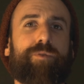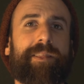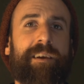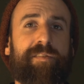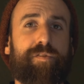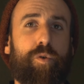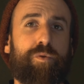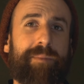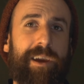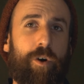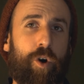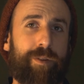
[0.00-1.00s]
really sold
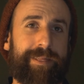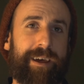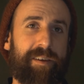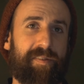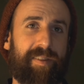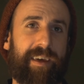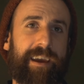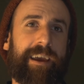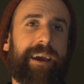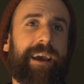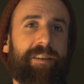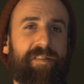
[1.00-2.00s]
me on this
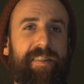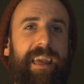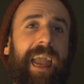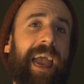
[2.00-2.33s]
thing is the